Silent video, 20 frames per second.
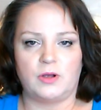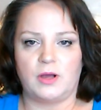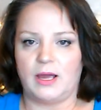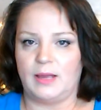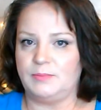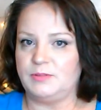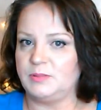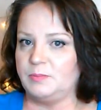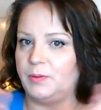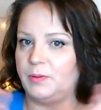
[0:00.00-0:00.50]

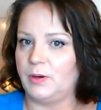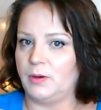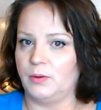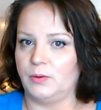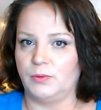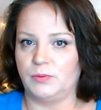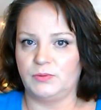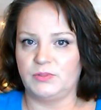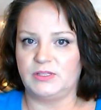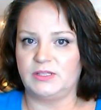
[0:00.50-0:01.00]
tribes
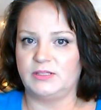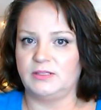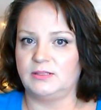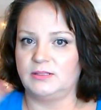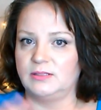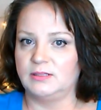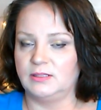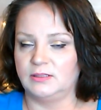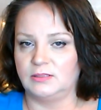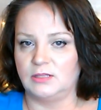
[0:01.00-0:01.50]
oppose
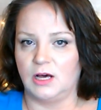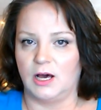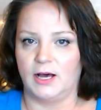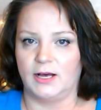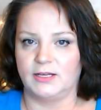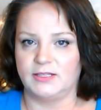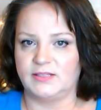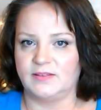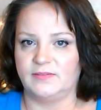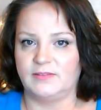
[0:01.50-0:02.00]
the
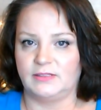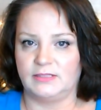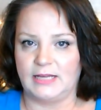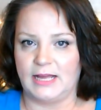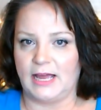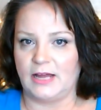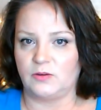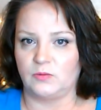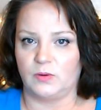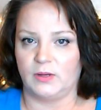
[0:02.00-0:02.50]
laws of the
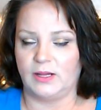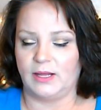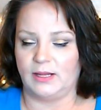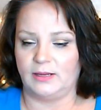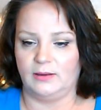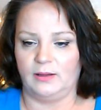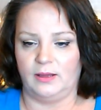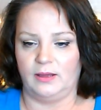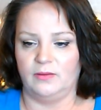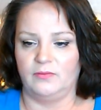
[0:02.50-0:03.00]
land where
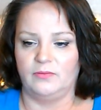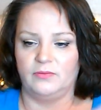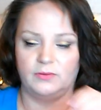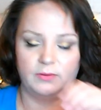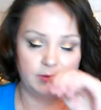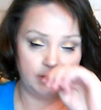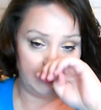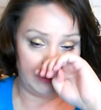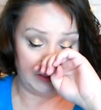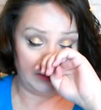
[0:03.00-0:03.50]
they live.
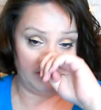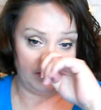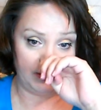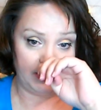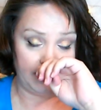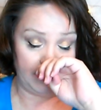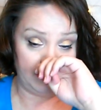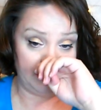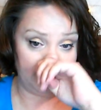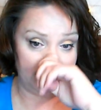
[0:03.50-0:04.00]

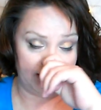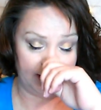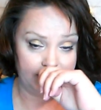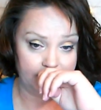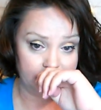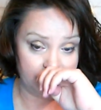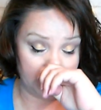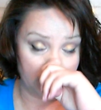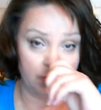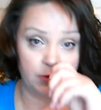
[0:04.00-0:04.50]

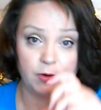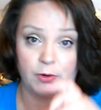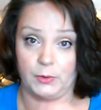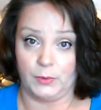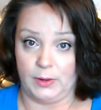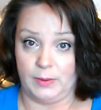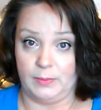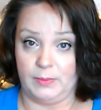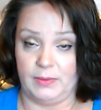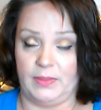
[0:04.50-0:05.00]
They don't
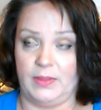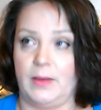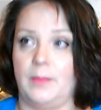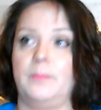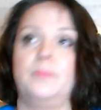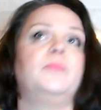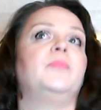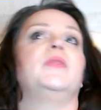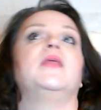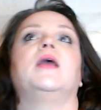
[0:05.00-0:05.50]
agree with
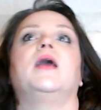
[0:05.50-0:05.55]
them.